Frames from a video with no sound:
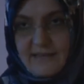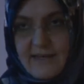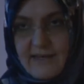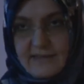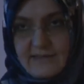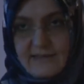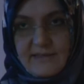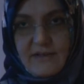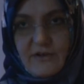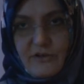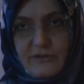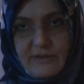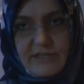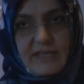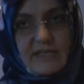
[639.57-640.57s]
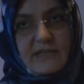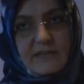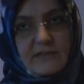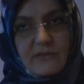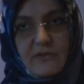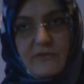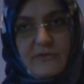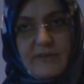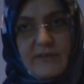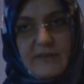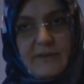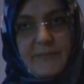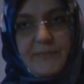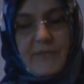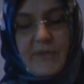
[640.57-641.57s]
At the early years of the